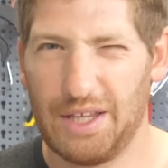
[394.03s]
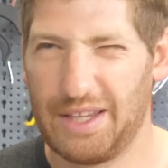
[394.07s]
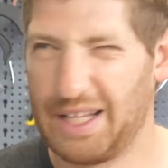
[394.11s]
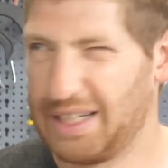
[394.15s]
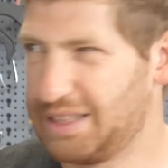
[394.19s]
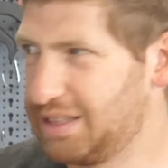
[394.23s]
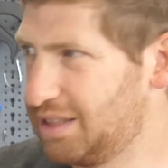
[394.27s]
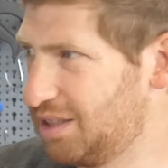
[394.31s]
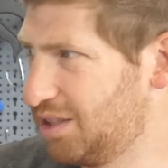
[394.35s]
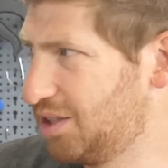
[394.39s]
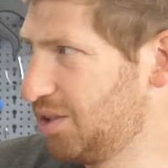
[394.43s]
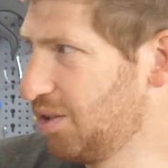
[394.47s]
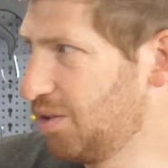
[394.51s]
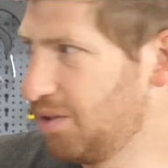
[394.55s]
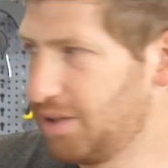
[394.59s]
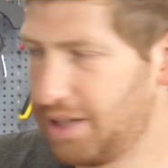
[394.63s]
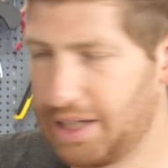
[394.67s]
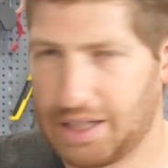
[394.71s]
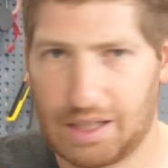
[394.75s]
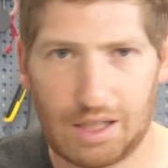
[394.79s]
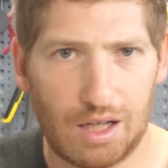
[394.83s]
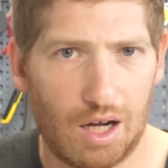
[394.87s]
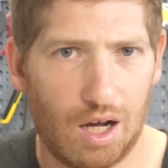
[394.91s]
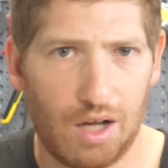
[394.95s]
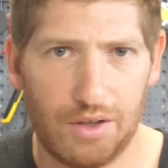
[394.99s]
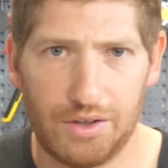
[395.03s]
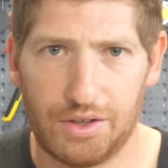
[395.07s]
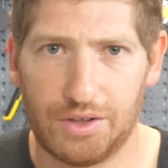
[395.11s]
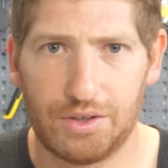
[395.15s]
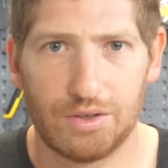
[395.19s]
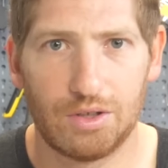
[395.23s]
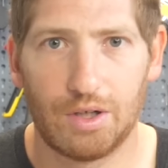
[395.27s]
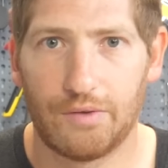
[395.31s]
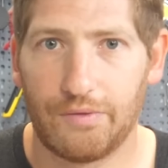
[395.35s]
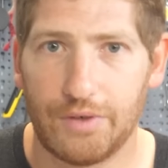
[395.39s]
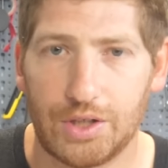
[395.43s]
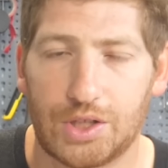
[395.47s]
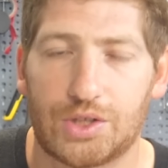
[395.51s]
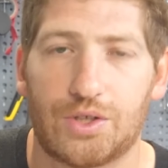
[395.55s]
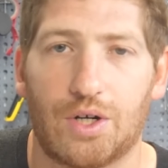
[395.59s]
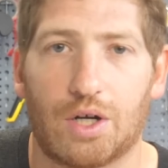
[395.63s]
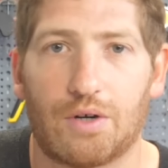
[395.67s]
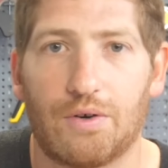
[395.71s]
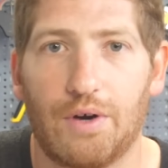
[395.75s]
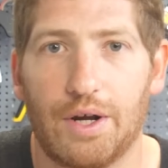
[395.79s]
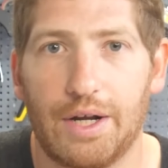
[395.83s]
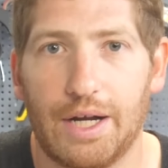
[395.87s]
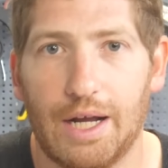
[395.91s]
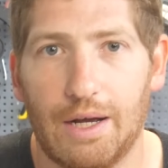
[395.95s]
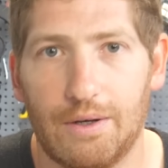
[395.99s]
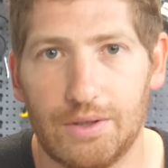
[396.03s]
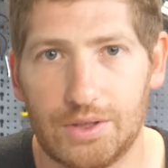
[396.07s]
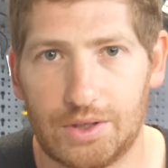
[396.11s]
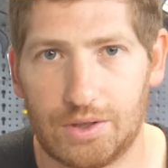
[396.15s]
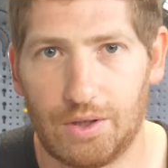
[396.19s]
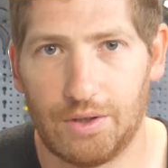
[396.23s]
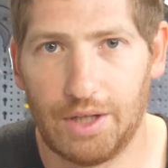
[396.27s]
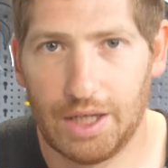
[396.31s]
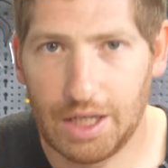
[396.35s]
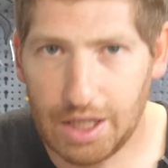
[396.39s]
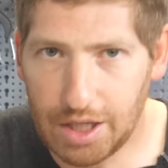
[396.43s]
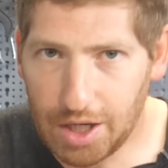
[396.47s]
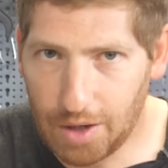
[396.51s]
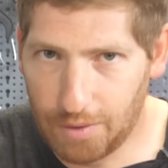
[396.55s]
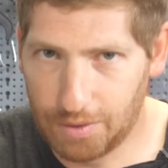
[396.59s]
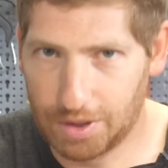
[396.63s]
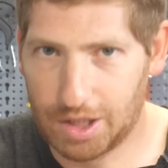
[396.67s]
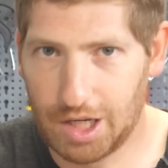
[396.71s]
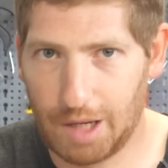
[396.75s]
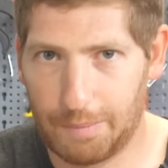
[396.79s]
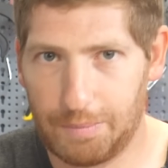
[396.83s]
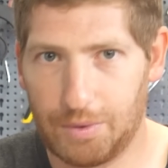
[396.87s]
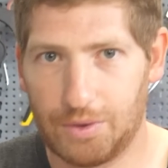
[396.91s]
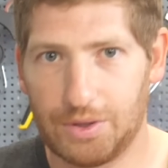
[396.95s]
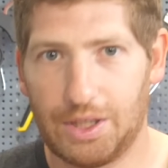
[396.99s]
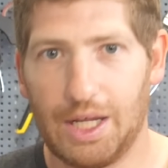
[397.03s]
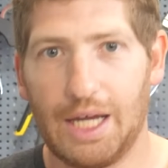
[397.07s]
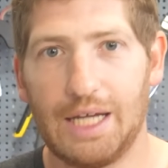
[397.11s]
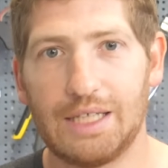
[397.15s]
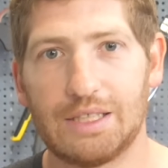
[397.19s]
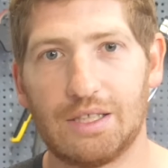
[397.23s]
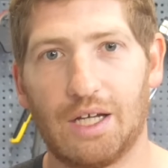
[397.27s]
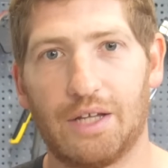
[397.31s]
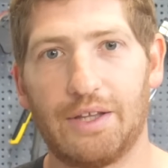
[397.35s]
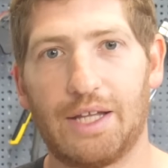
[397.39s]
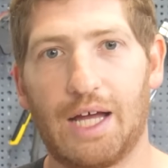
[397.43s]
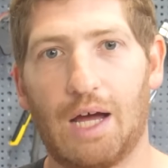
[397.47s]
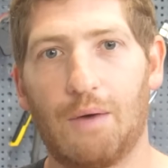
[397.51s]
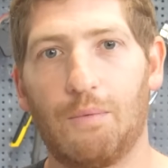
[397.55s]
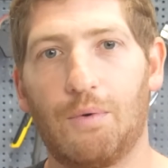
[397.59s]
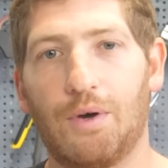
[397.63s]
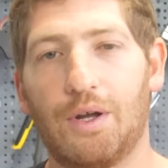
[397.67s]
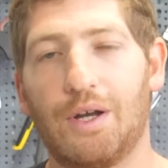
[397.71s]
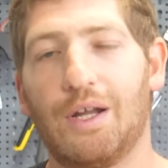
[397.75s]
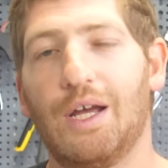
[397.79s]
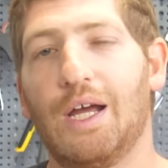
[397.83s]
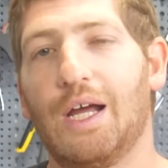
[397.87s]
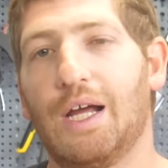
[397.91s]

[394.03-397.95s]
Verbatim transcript: That's still like on the delivery truck right now. So I'll let you know in a couple of days on that one.